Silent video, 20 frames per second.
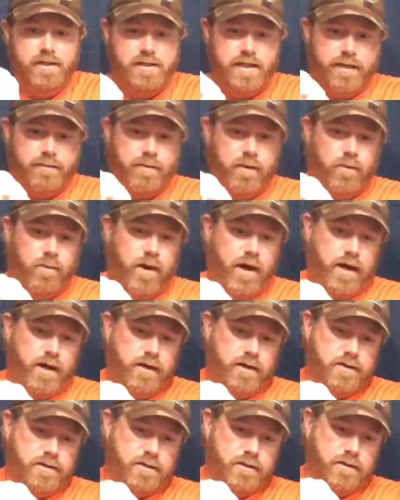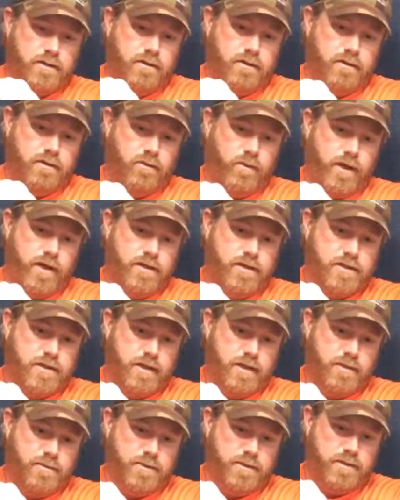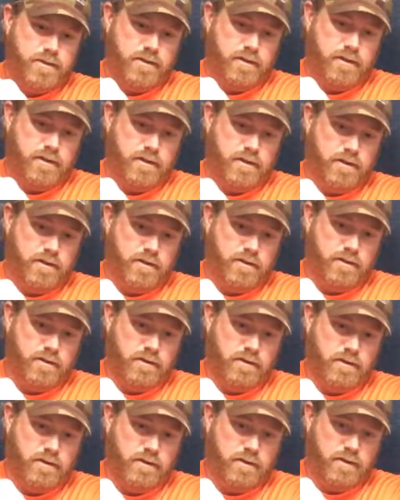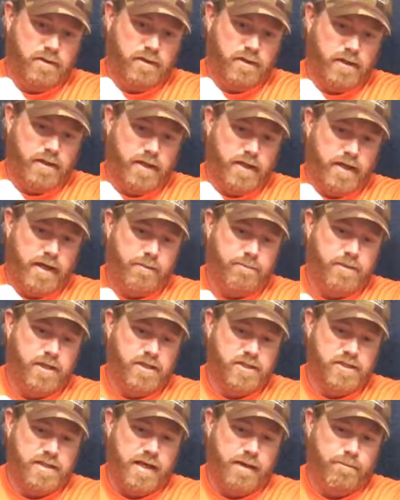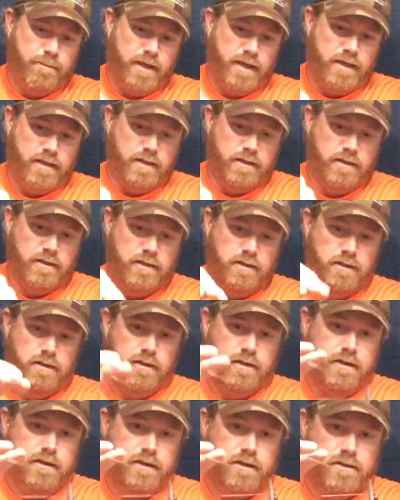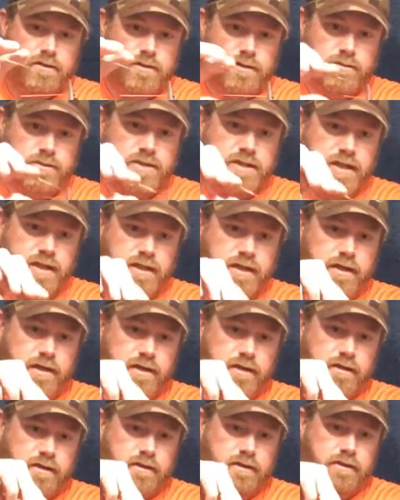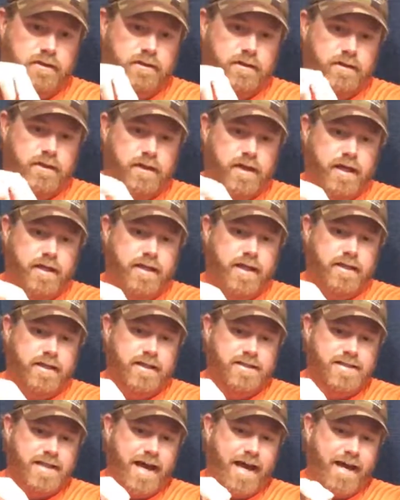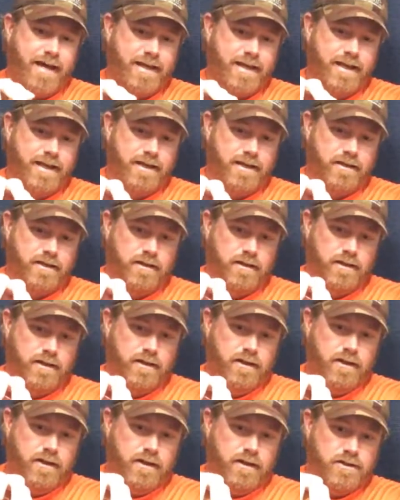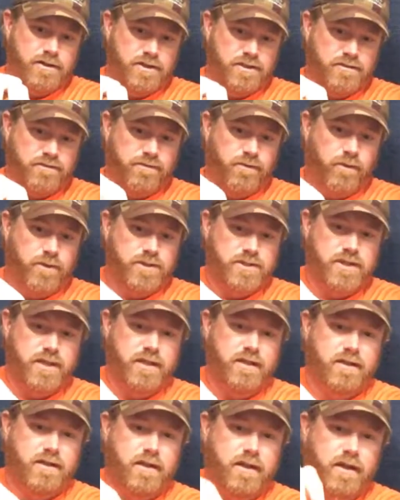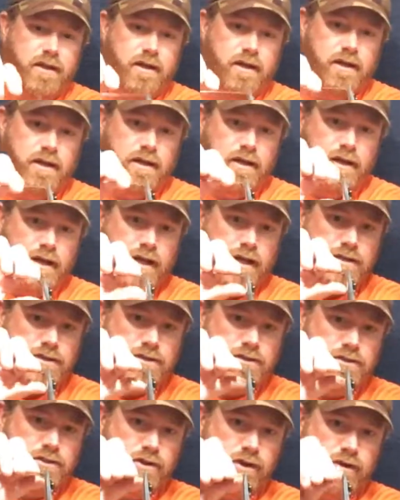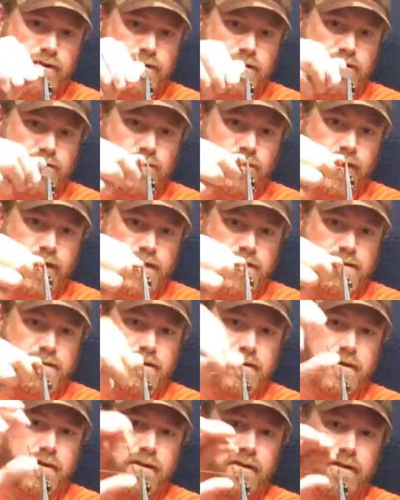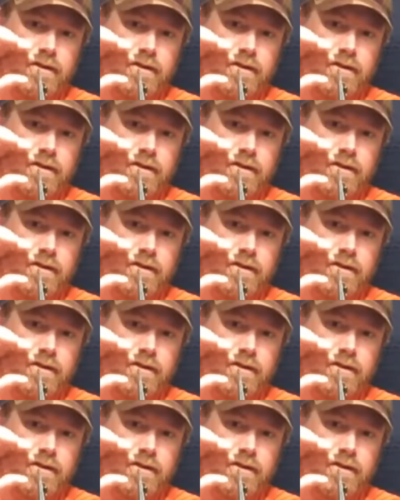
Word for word: I take my wires, wire snips, and I pinch that bend. So I'm sitting here. And then the tag in, just force it and start the twist.